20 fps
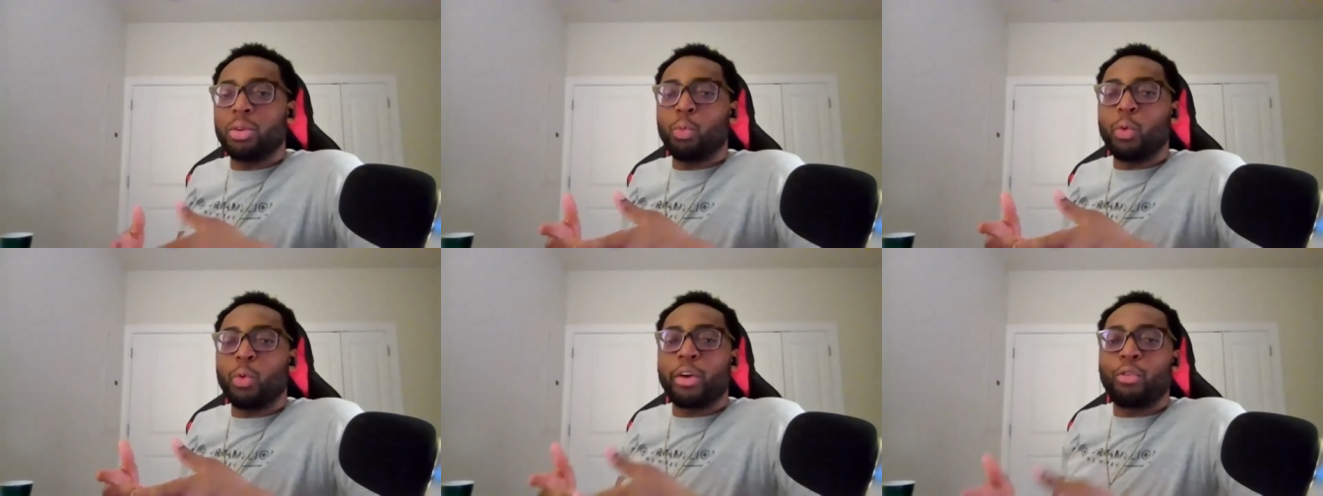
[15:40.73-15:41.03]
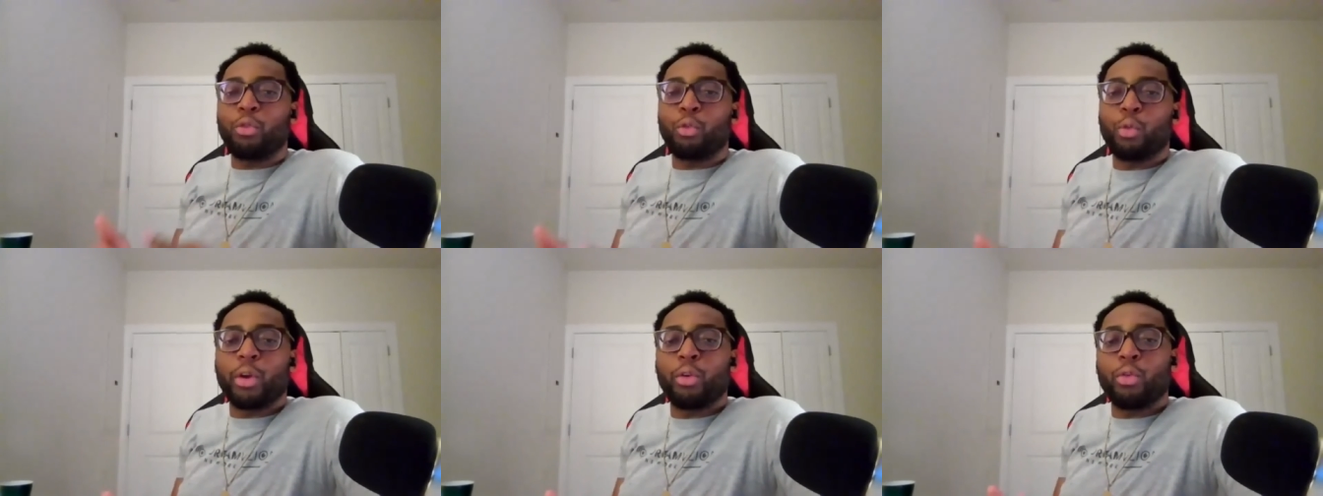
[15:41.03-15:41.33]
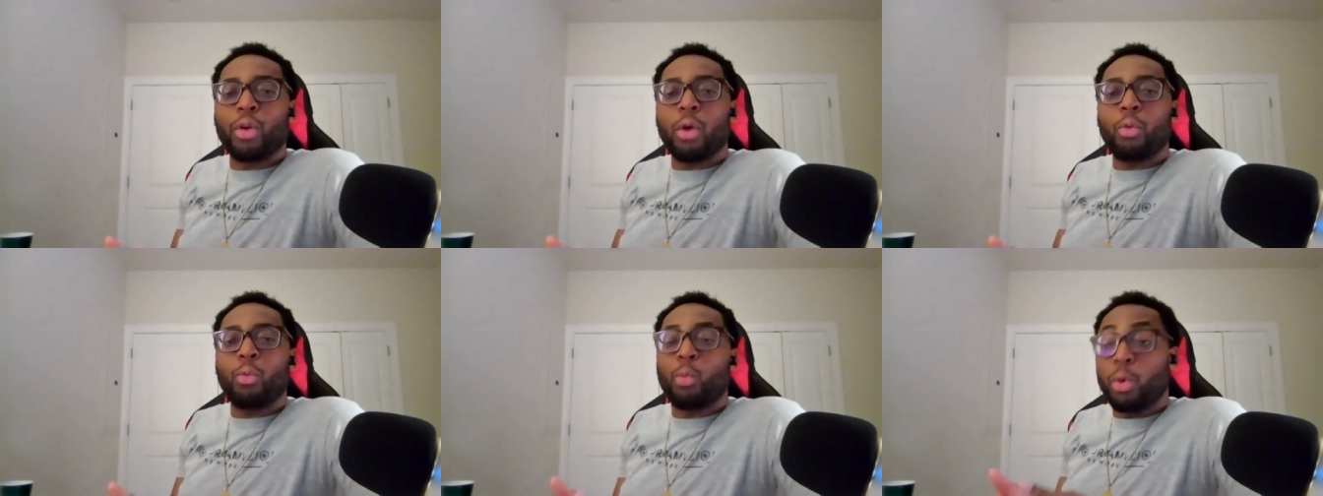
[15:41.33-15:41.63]

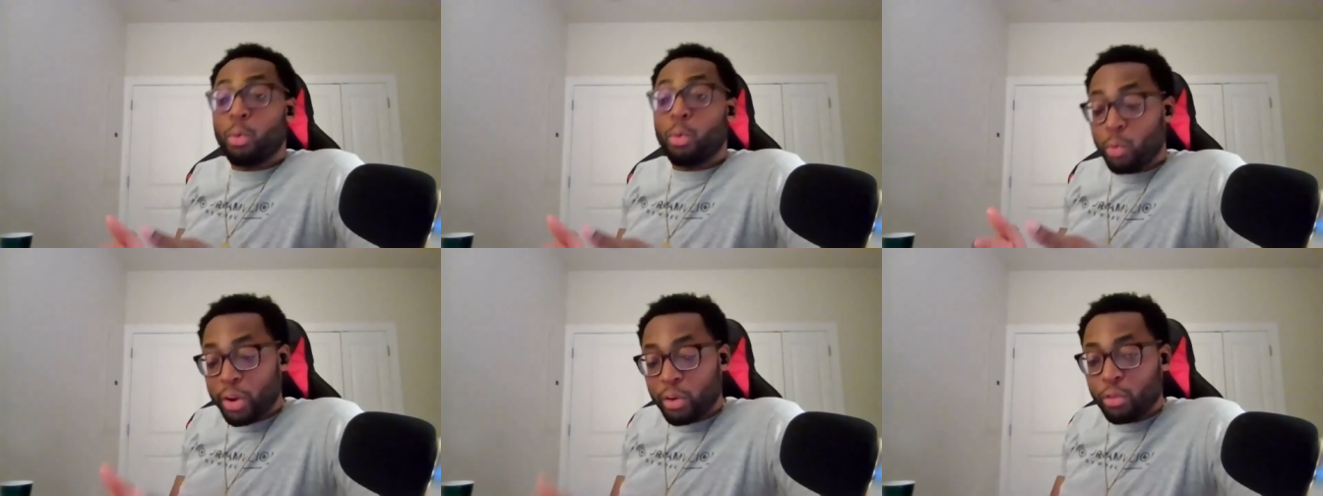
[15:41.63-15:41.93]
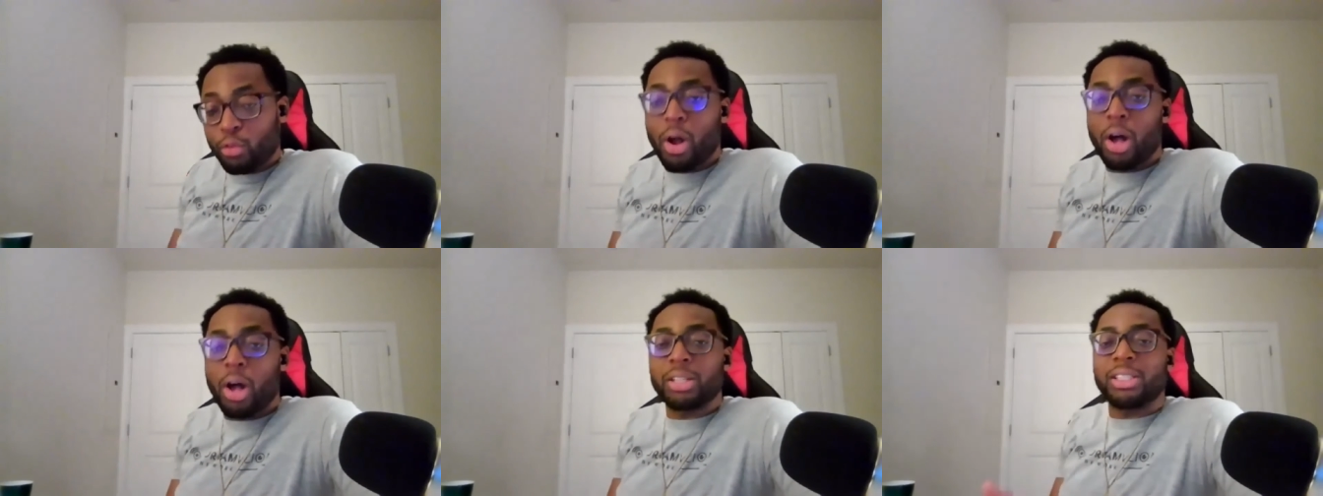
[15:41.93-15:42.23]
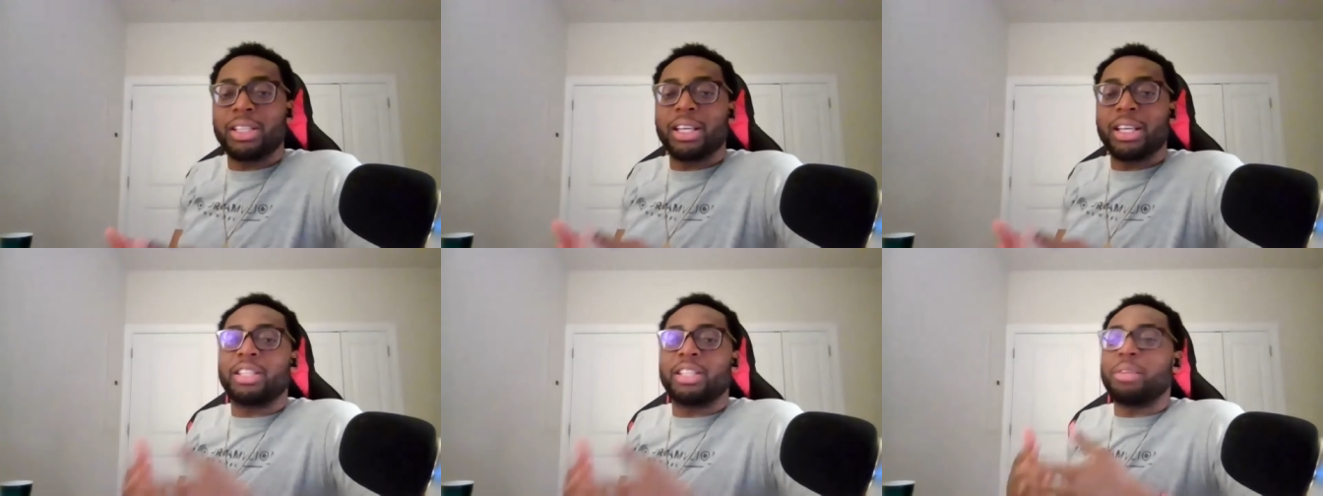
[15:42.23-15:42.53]
Rick
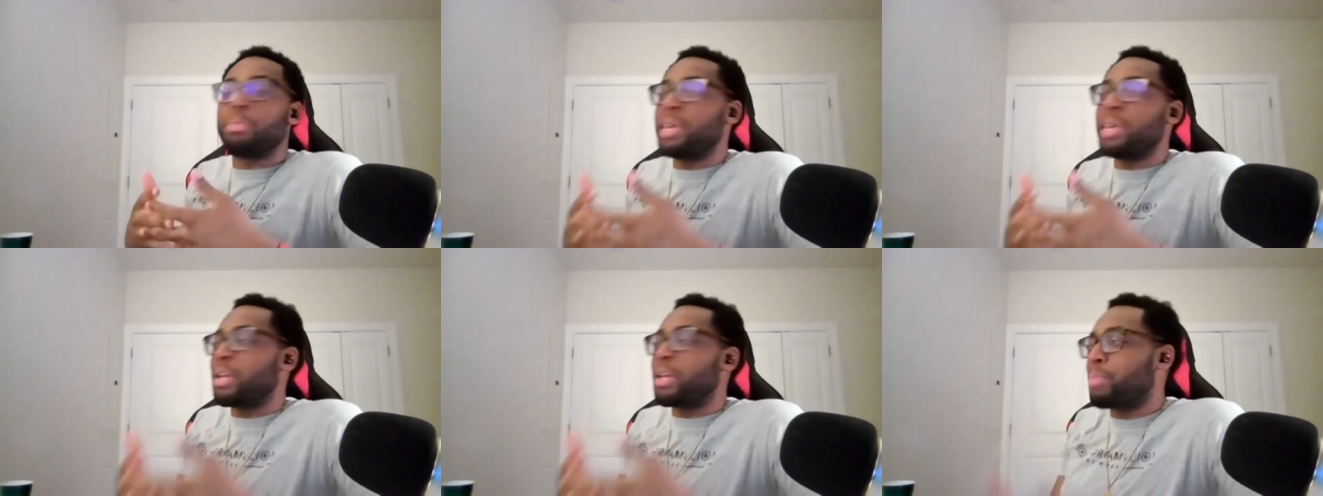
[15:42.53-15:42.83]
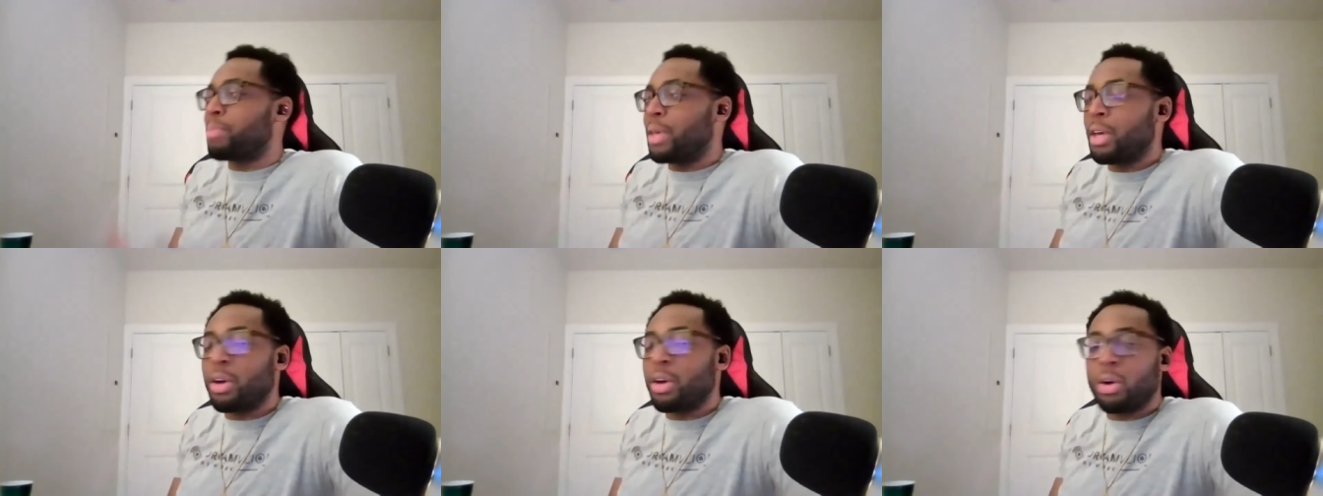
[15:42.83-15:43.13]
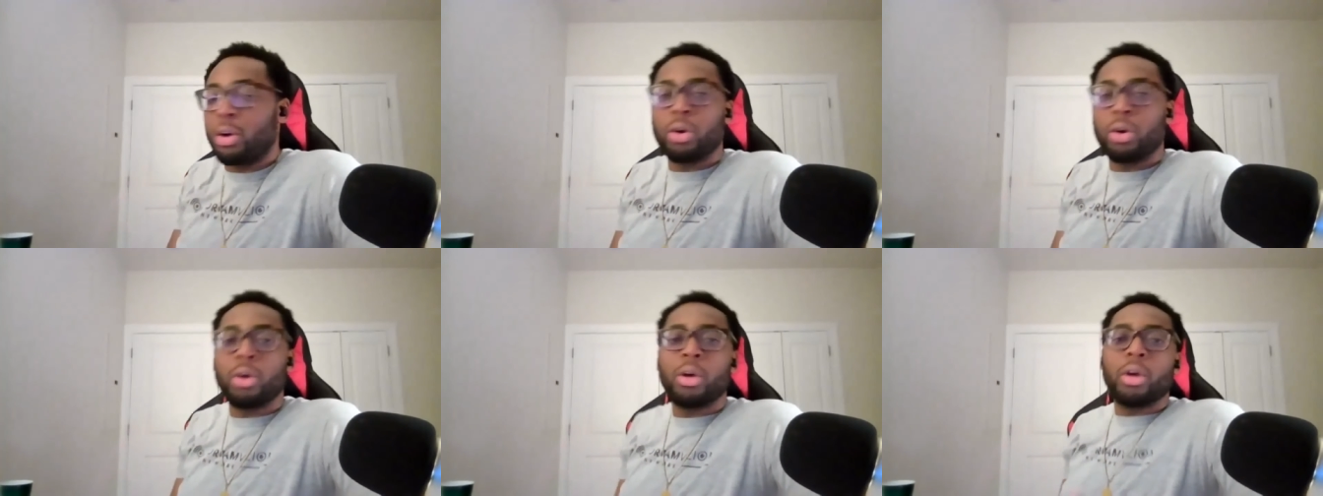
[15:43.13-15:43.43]
Ross did to Meek
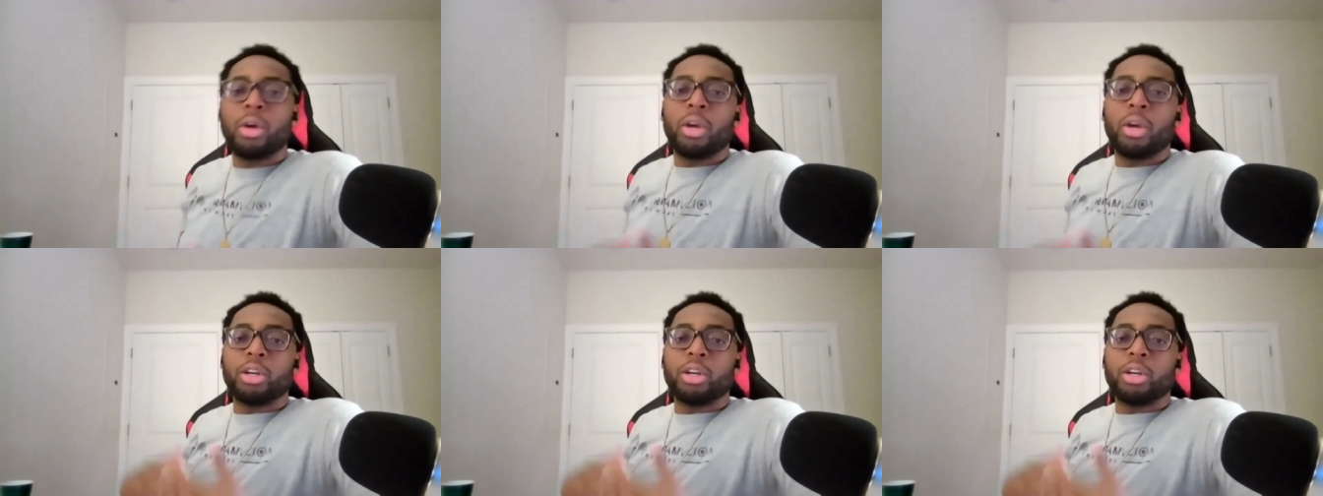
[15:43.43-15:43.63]
Mill.